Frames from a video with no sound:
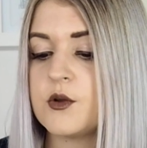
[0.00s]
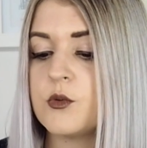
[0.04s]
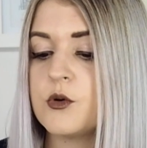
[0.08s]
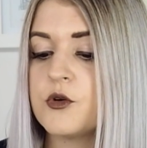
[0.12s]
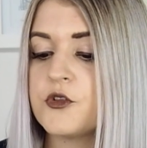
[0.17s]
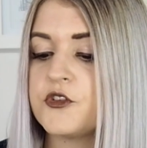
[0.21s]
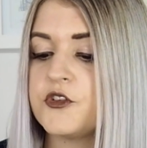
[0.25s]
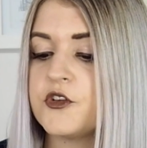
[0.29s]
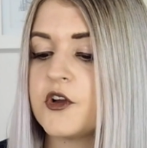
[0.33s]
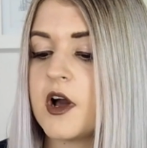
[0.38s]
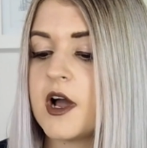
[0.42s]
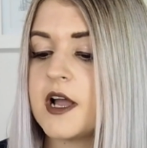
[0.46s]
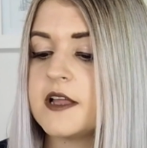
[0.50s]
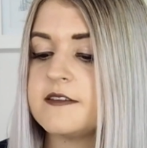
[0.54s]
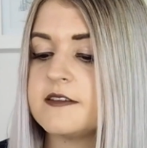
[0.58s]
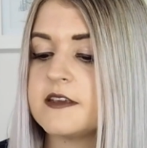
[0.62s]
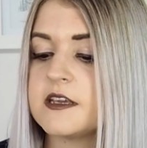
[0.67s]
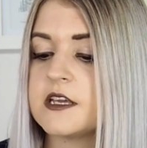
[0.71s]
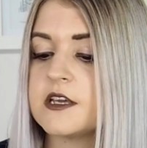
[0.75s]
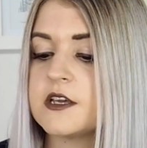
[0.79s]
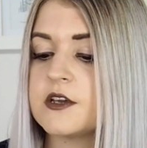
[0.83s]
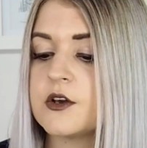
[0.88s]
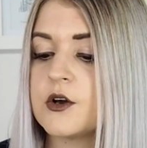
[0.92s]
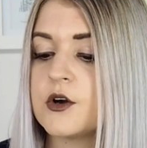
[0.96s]
What's your
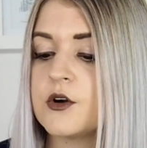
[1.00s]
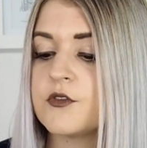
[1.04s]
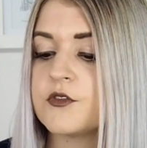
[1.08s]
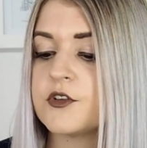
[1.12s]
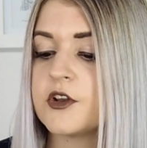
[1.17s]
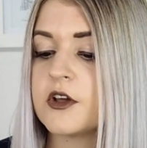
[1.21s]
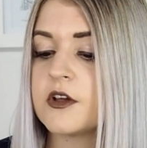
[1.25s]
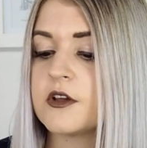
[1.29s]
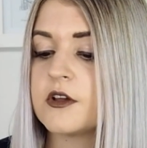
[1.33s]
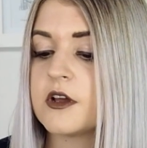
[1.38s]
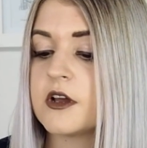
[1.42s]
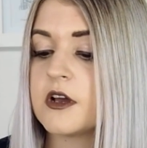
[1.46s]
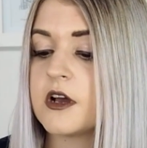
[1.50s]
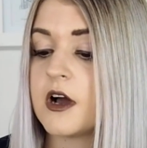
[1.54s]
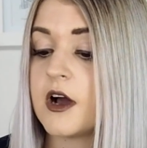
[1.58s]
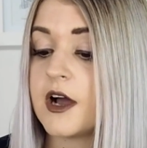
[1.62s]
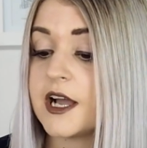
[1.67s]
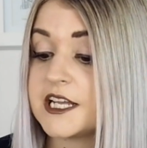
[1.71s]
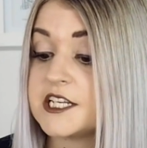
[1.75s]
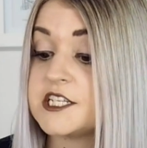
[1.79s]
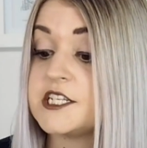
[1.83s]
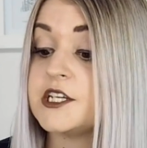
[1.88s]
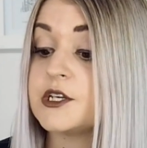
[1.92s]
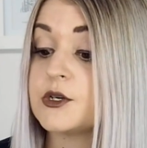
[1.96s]
idea of an
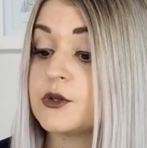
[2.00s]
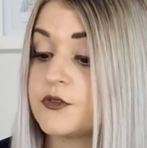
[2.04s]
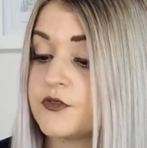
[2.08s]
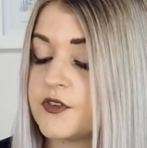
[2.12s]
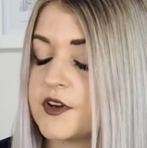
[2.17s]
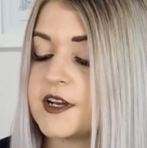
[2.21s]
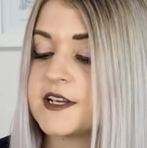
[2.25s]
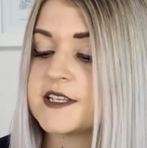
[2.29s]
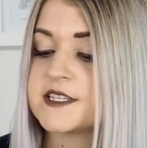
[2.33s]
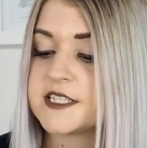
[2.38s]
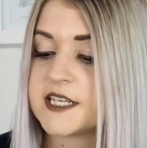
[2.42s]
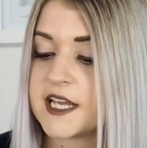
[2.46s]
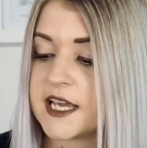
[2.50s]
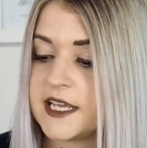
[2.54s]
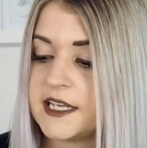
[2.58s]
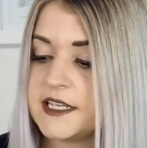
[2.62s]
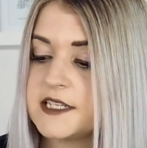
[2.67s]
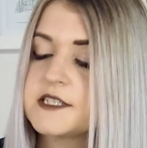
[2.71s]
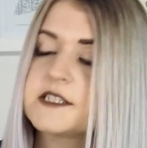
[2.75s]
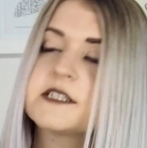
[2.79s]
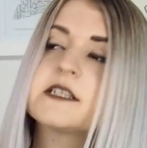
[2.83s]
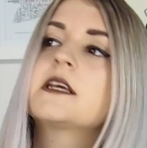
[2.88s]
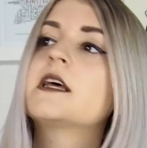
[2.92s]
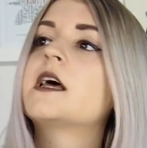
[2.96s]
ideal first
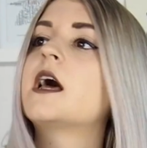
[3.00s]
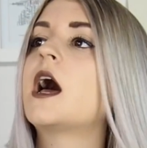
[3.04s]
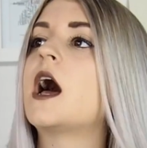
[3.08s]
date?